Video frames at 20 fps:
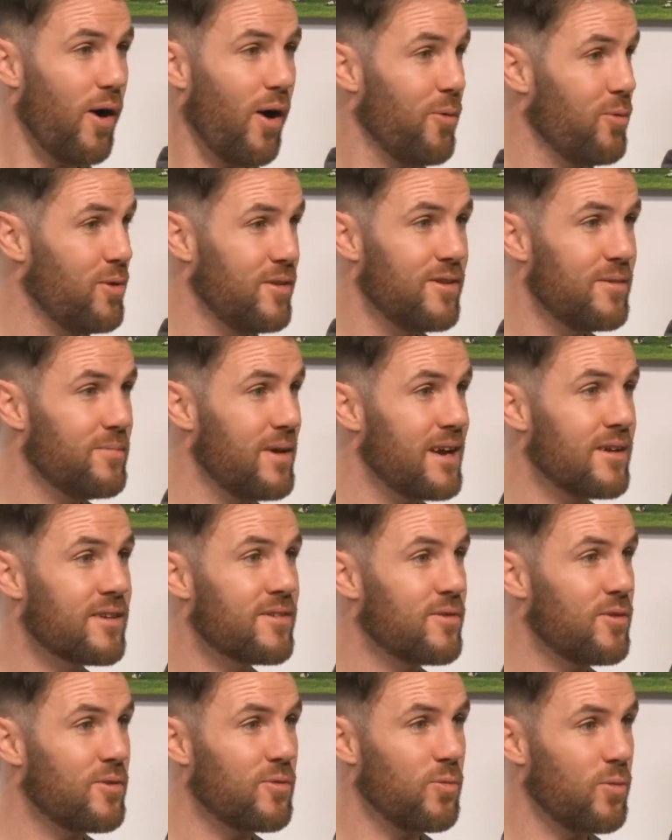I wouldn't
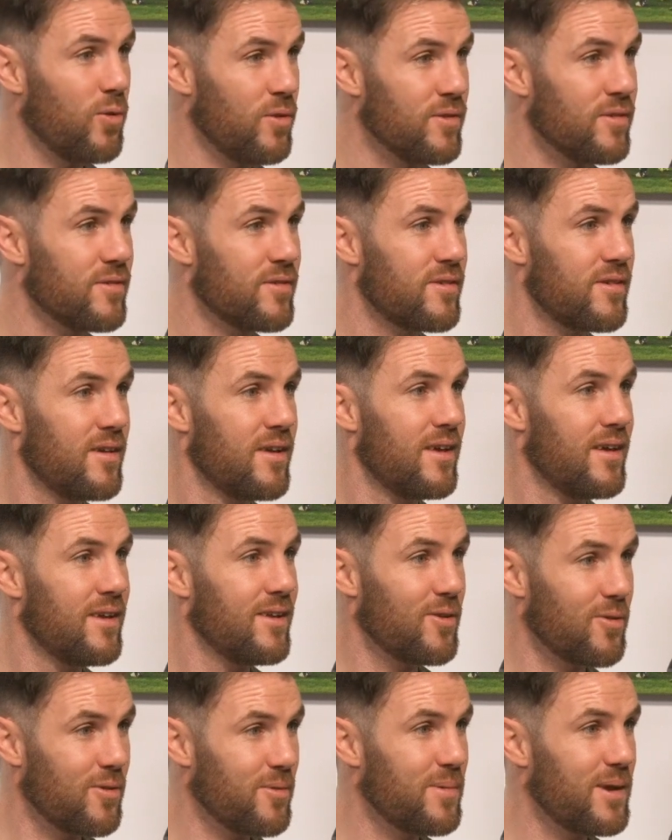execute it once.
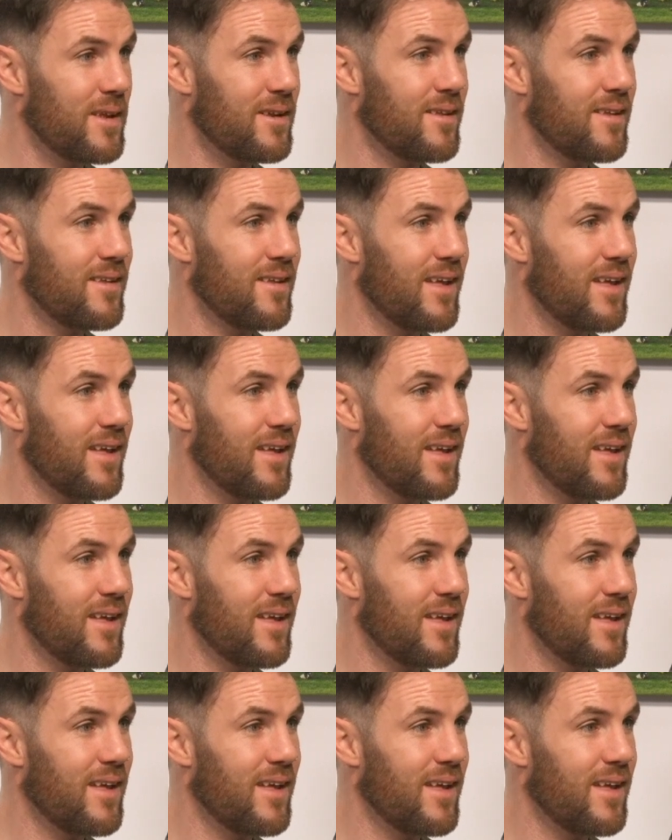You know what I mean?